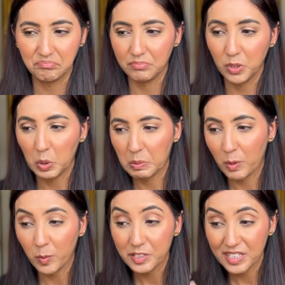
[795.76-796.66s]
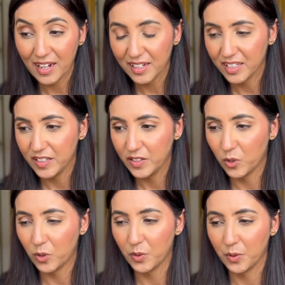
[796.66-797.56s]
look probably tacky
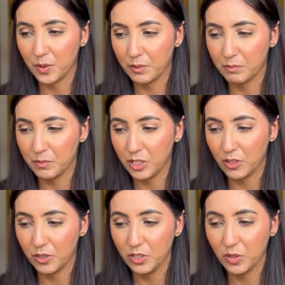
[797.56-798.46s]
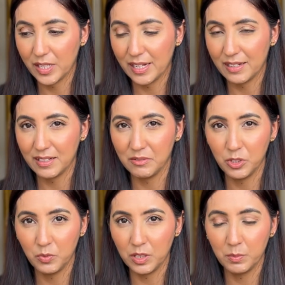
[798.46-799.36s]
or you know you can
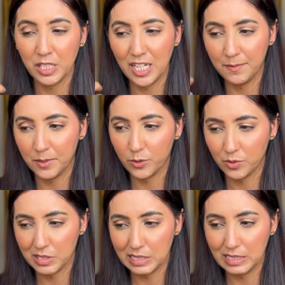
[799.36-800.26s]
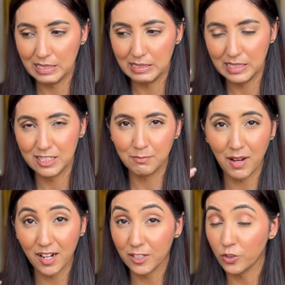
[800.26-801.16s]
you will be able to see these
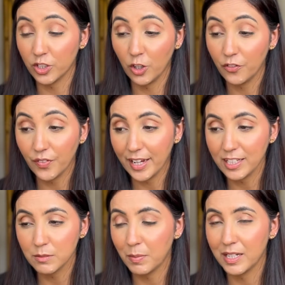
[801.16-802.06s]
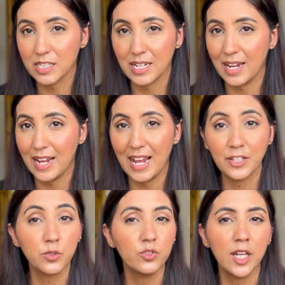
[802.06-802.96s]
sparkles on your face but as
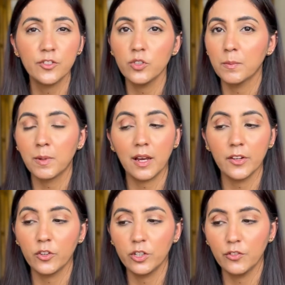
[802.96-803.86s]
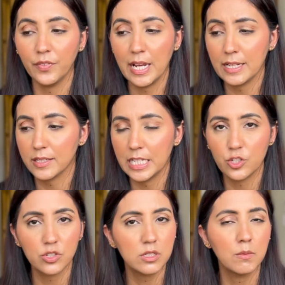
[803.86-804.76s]
soon as you apply on your face it
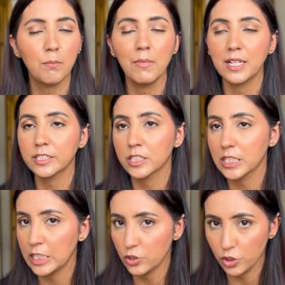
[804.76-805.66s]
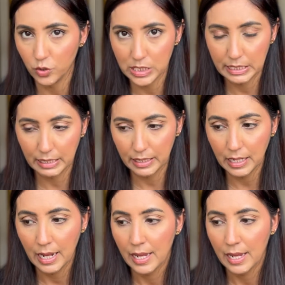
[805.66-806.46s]
just melts into your skin